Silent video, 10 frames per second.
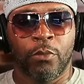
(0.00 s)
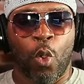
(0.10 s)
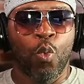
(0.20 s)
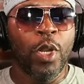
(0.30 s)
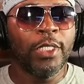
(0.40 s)

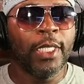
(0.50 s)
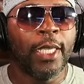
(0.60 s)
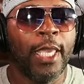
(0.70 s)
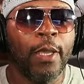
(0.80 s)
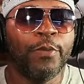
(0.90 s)
What is a
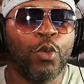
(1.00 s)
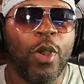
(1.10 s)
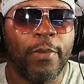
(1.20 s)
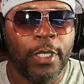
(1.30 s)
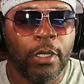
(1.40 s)
kept
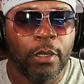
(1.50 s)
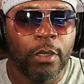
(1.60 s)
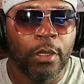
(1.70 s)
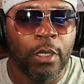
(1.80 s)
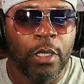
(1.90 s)
woman?
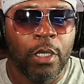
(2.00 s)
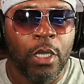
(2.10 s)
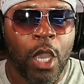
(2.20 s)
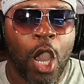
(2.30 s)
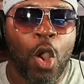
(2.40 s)

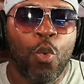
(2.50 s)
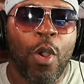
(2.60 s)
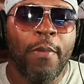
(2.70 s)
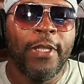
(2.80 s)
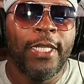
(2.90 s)
A
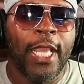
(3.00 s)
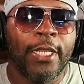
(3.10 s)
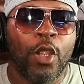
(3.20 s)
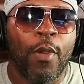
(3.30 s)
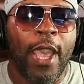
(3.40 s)
woman that
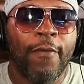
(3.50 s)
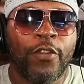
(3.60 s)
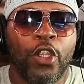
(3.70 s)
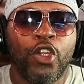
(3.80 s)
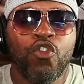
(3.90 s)
don't have
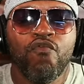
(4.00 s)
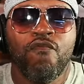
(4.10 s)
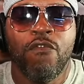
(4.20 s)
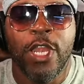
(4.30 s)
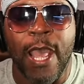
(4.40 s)
to do
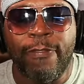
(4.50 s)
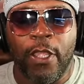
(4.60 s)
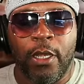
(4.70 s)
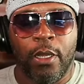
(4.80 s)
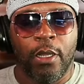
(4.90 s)

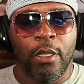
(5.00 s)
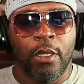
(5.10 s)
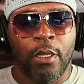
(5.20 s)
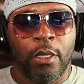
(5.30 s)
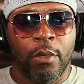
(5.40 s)
nothing
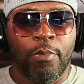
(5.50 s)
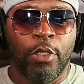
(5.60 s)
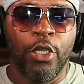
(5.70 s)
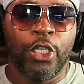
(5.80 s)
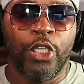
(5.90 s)
but
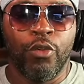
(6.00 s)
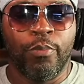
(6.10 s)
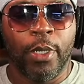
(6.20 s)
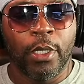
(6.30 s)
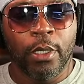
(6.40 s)
look cute, brother.